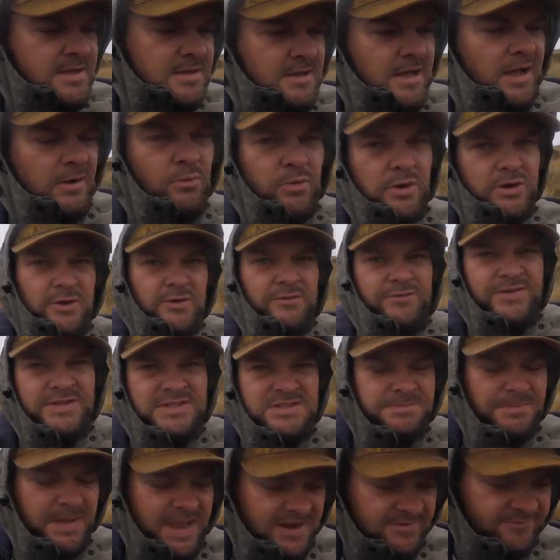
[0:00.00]
I wonder if
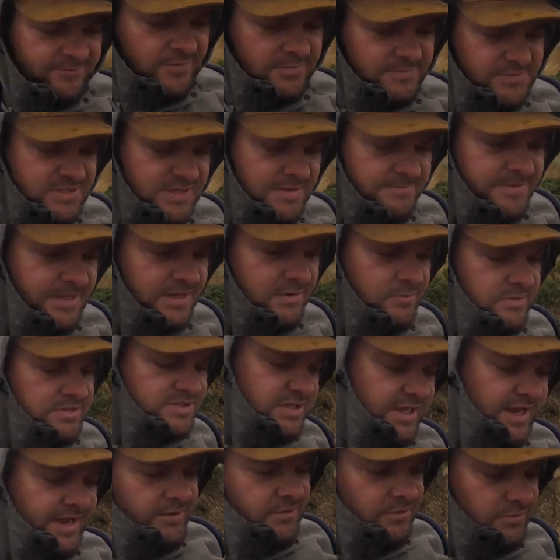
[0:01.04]
it's made from something
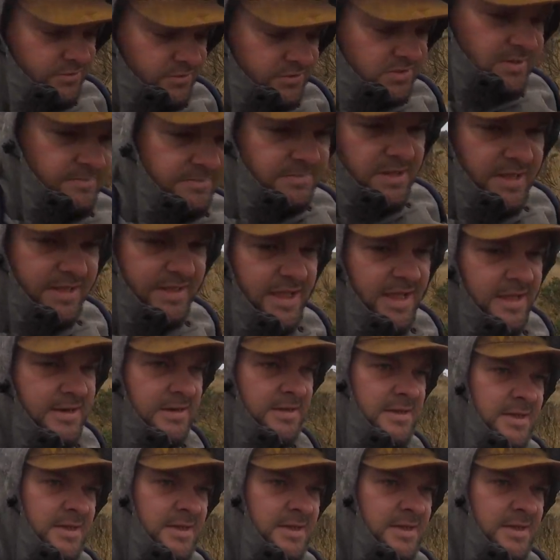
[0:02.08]
recycled or something like that.